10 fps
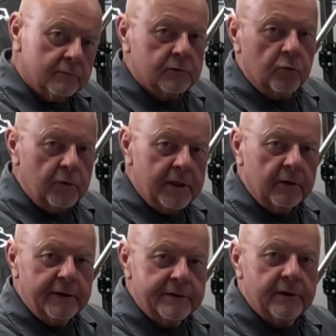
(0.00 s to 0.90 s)
the
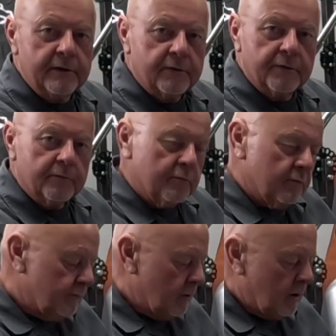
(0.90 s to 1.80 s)
wheel isn't,
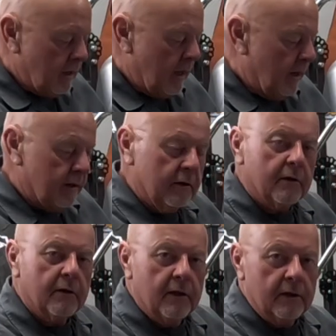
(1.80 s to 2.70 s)
and
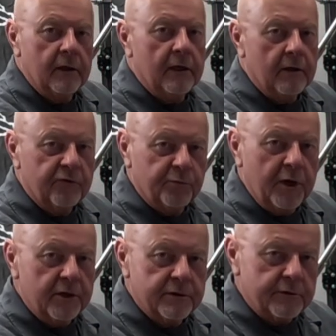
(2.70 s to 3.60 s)
it needed
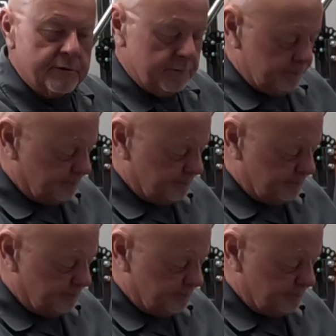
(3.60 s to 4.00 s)
spacers.